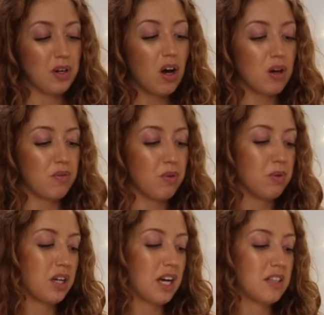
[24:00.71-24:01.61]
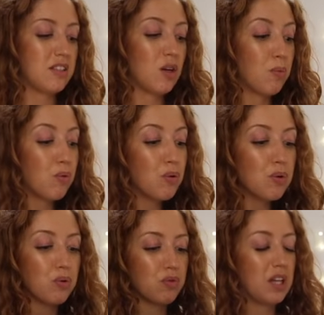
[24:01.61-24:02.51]
at all if he would get
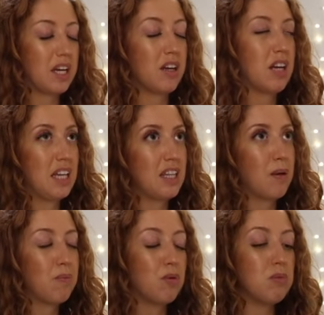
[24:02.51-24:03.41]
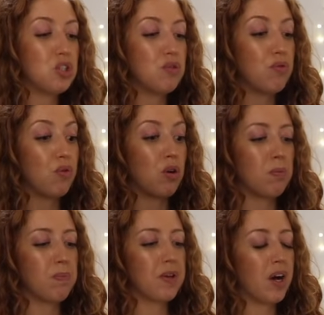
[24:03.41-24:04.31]
approved, like get that permission
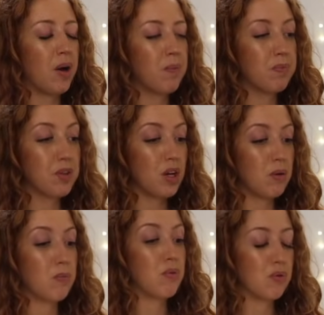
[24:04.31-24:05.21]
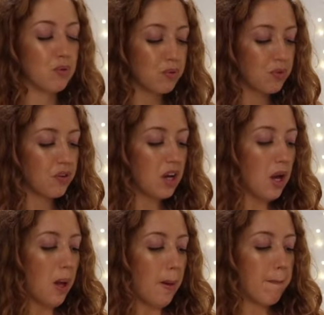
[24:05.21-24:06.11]
form approved.
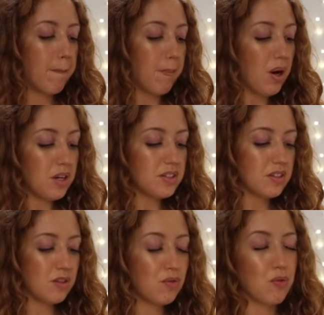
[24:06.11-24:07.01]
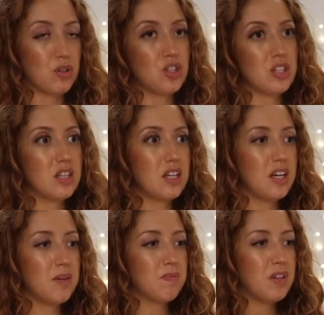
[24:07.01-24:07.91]
But
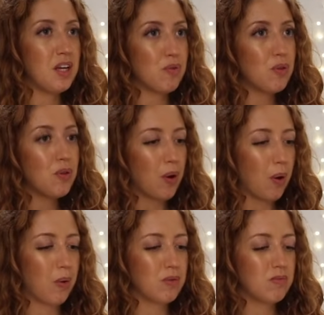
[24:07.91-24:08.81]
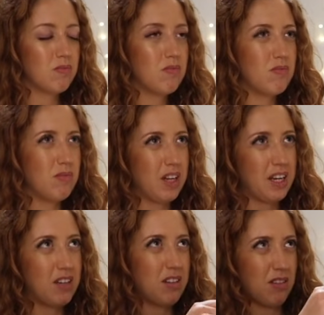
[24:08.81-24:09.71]
unfortunately, even though,
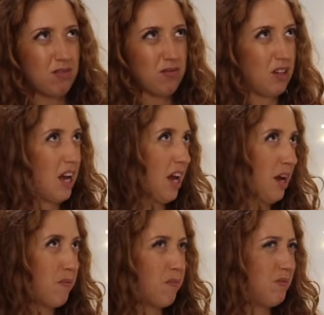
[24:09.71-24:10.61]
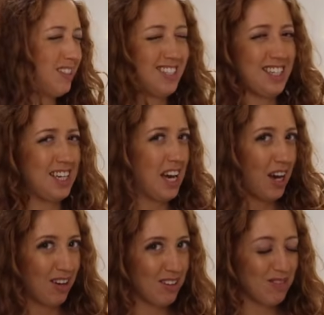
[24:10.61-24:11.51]
like, the
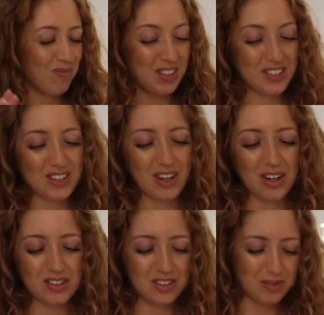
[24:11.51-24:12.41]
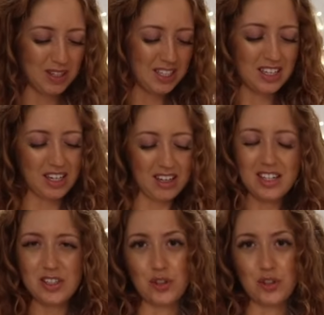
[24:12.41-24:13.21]
MTL, it's called, it's like his